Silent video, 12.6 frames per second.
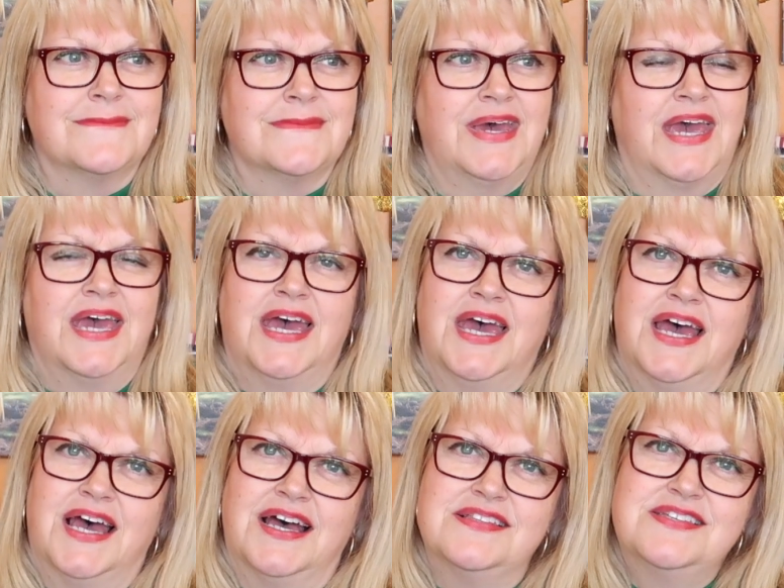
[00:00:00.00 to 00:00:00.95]

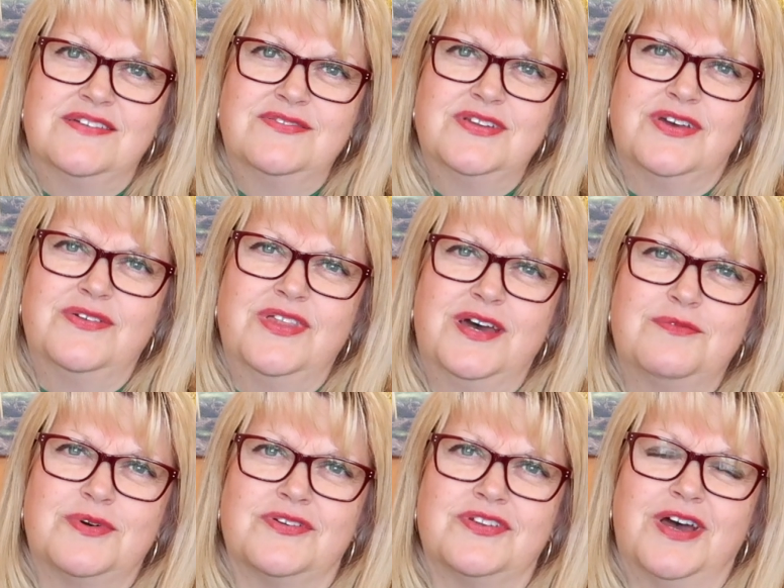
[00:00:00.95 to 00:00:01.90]
I don't know that
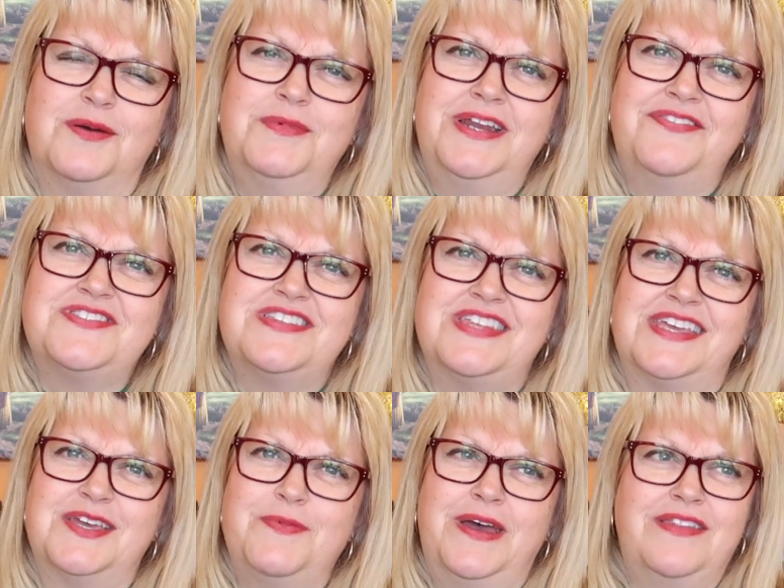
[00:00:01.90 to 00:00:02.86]
one. I'm gonna have to
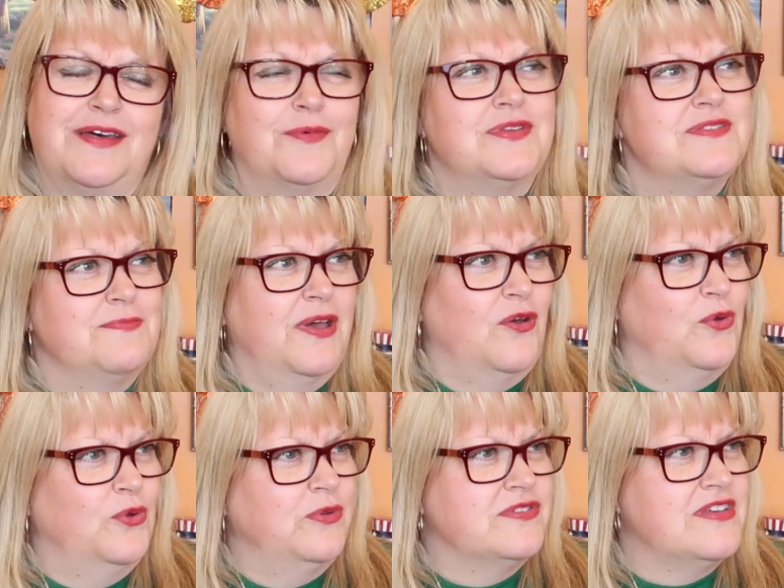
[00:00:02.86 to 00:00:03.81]
think about that. What's my
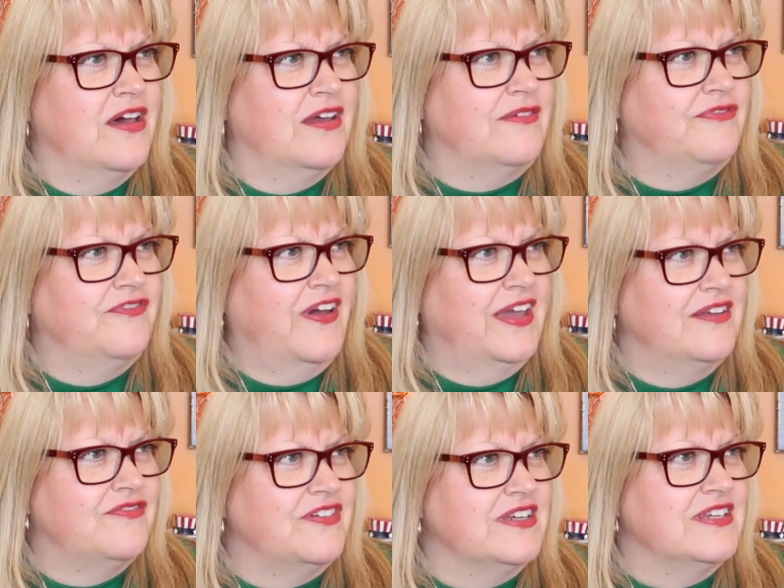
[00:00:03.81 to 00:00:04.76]
all-time
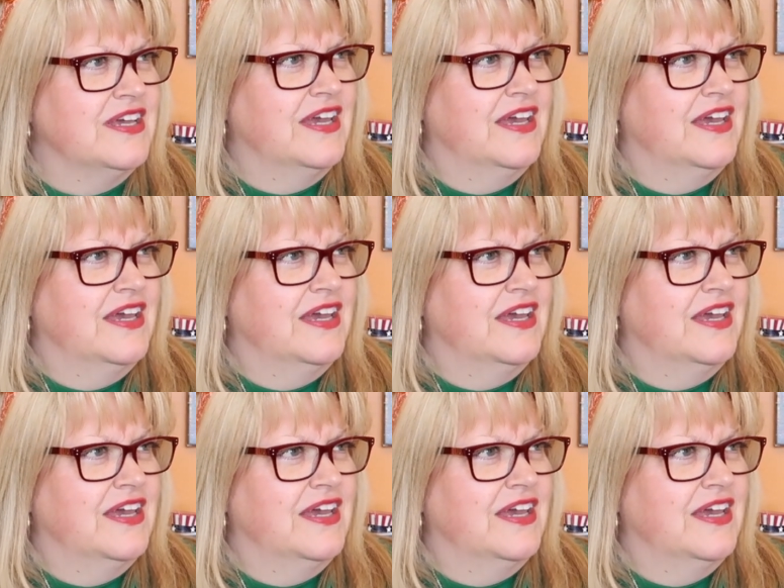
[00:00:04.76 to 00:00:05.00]
favourite?